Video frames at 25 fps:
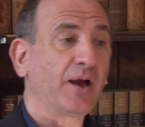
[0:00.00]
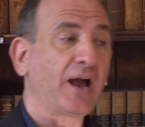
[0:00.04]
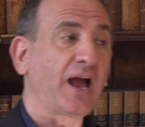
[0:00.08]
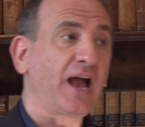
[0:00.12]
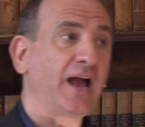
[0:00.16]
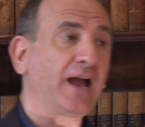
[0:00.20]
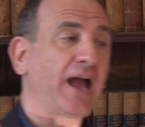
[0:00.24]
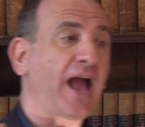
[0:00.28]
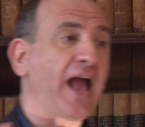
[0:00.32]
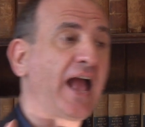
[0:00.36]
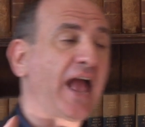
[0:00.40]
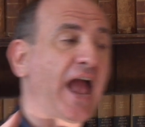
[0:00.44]

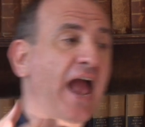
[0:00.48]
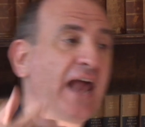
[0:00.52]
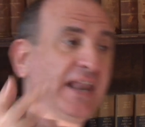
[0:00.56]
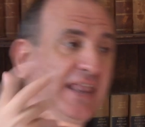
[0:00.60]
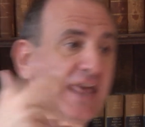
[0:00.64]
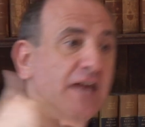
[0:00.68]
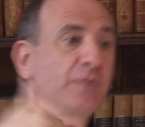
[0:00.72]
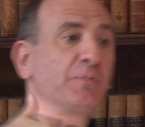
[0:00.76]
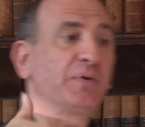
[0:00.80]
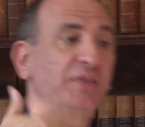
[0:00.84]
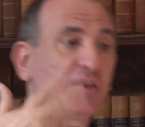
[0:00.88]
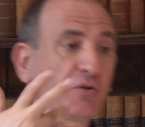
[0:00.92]
Uh, and
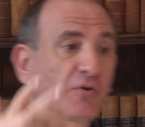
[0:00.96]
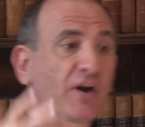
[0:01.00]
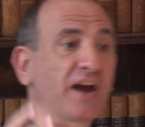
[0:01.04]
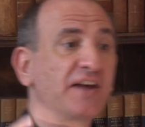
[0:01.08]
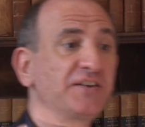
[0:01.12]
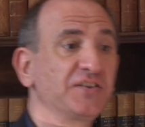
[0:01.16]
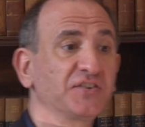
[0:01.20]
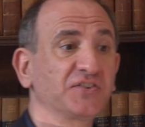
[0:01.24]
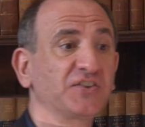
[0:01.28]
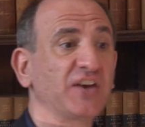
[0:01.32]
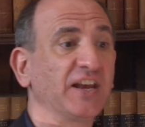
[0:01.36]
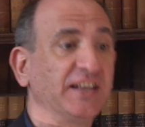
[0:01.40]
then when the
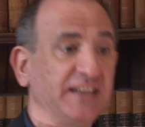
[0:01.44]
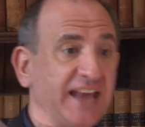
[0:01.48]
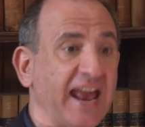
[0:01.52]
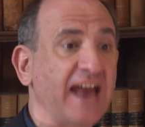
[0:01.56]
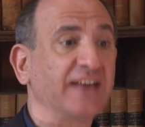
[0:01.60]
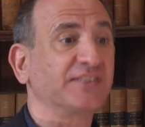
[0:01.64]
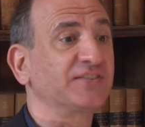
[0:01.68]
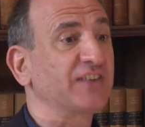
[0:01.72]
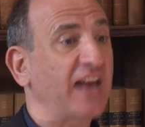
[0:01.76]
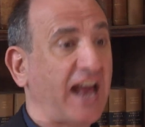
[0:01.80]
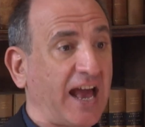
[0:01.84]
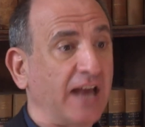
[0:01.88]
writer said
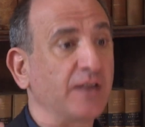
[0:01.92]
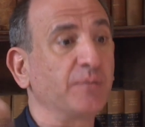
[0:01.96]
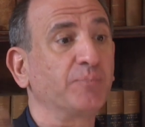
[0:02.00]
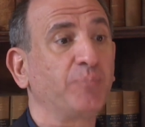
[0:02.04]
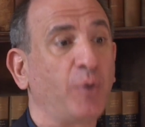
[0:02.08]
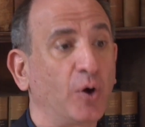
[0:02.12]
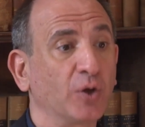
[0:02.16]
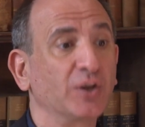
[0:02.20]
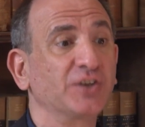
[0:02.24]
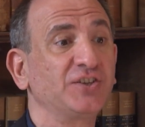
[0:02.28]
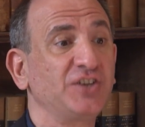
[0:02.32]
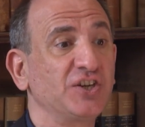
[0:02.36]
yes, and
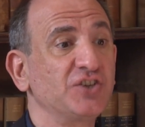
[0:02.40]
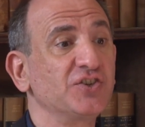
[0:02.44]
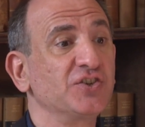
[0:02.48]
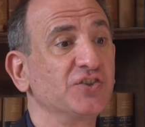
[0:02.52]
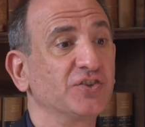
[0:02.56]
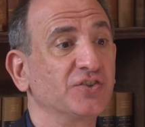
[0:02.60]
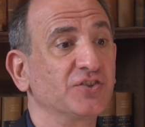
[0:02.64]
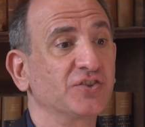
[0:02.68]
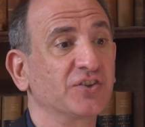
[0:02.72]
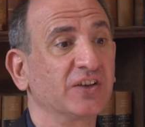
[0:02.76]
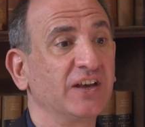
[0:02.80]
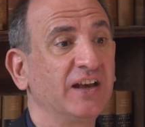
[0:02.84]

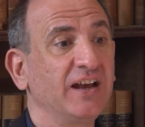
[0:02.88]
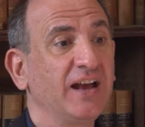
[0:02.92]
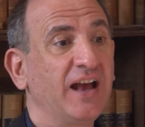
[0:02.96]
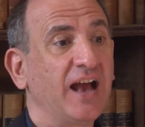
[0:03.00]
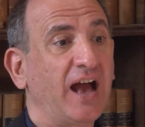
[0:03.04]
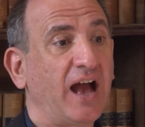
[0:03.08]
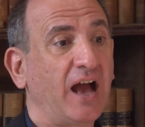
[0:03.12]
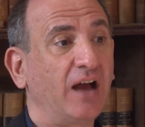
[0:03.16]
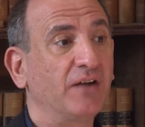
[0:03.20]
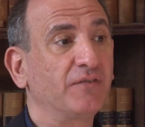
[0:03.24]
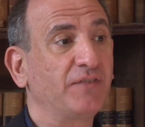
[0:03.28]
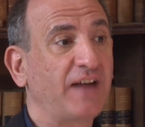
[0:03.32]
politicians
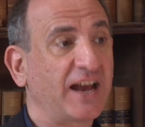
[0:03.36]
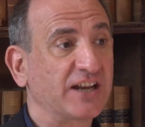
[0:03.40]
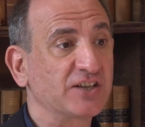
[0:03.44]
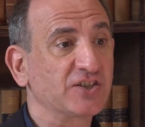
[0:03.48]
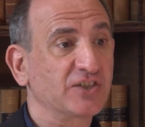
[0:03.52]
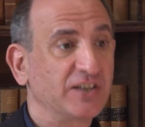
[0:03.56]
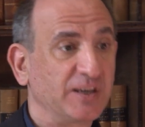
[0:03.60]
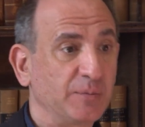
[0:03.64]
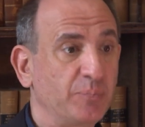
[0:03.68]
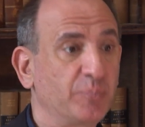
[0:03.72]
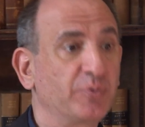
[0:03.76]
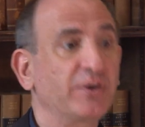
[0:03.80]
have
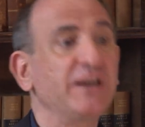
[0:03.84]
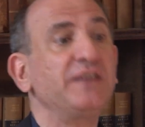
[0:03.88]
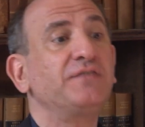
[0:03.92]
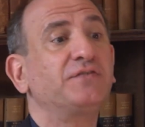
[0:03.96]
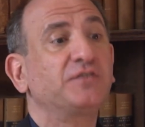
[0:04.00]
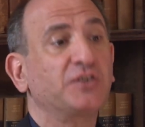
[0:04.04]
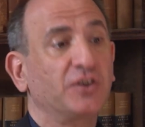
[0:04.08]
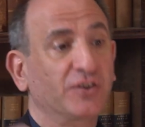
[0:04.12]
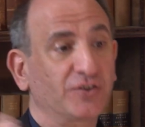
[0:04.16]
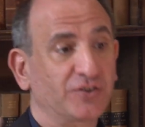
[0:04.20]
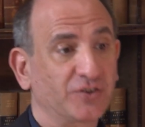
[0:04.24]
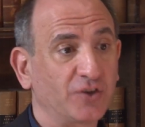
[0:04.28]
actually
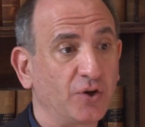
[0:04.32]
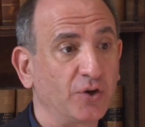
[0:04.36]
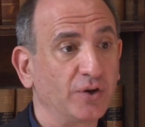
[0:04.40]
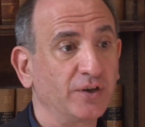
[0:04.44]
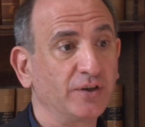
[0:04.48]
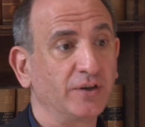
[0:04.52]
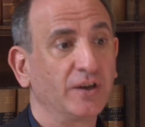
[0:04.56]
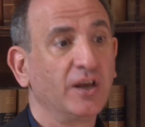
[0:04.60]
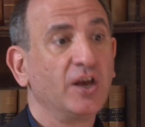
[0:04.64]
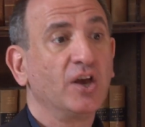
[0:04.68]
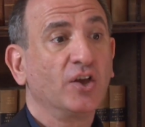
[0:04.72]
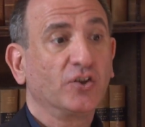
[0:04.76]
briefed us
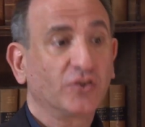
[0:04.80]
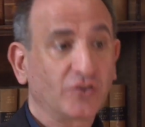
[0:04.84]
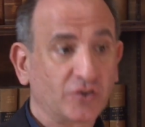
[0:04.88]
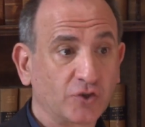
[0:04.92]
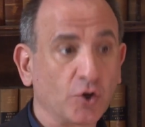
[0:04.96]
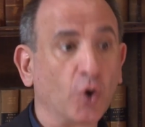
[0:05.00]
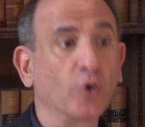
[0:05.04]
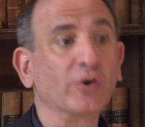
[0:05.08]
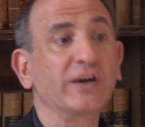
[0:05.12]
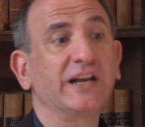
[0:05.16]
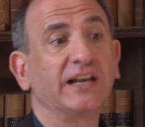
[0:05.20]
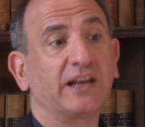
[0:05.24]
on
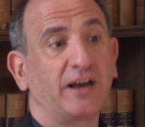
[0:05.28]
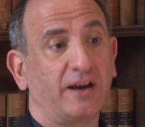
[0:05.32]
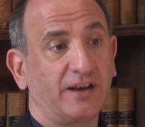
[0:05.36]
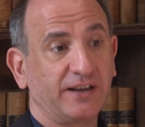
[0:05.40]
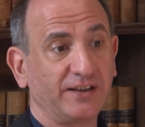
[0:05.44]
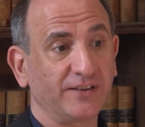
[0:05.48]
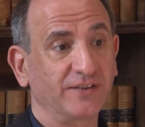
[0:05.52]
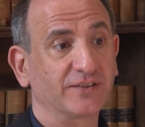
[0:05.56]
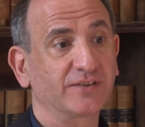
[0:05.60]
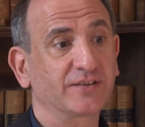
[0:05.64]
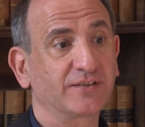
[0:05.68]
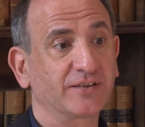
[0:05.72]

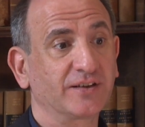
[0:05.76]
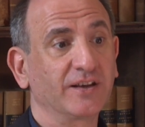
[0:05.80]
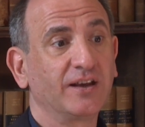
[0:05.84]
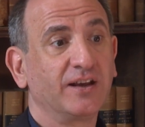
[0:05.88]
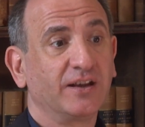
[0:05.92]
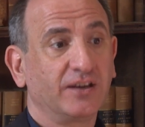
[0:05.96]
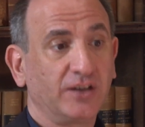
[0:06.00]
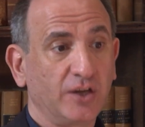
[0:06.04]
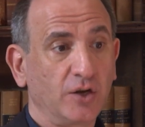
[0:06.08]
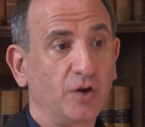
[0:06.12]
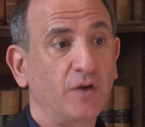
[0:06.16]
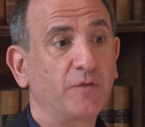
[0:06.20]
storylines,
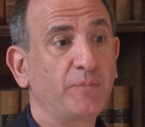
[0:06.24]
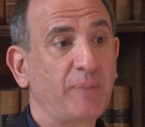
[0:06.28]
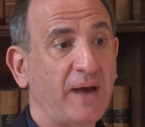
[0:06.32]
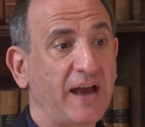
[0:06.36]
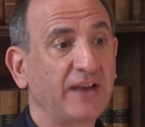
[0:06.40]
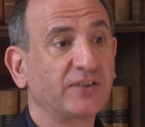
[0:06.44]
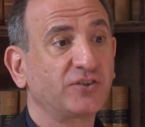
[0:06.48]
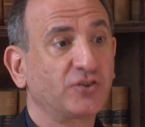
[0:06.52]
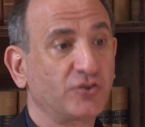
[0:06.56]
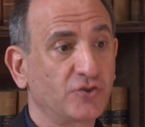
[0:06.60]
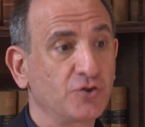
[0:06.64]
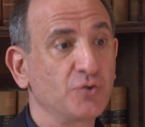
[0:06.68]
you know, have
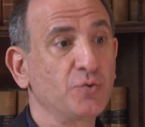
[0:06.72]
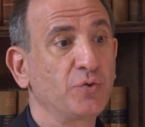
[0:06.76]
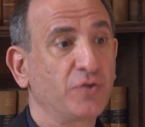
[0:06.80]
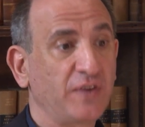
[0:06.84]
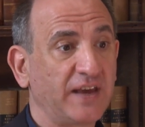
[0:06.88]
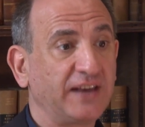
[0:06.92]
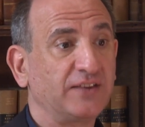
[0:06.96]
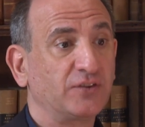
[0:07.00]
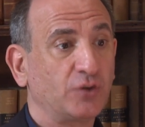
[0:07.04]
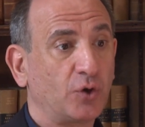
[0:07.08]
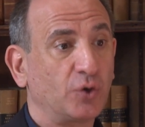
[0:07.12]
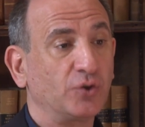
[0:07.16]
passed true
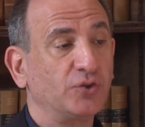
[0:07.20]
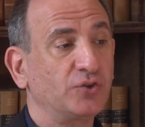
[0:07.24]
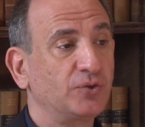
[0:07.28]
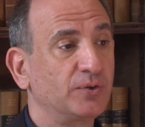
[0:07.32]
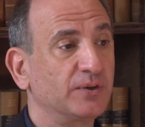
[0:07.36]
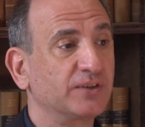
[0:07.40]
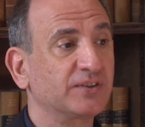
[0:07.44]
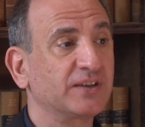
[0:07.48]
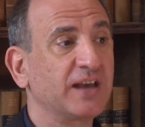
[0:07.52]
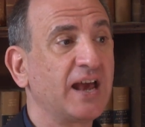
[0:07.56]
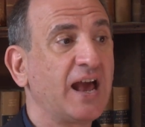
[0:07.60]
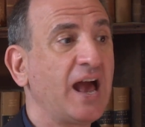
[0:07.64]
things on
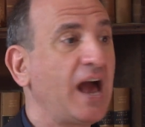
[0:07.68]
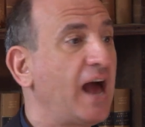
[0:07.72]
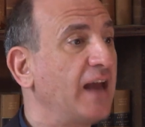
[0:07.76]
to us.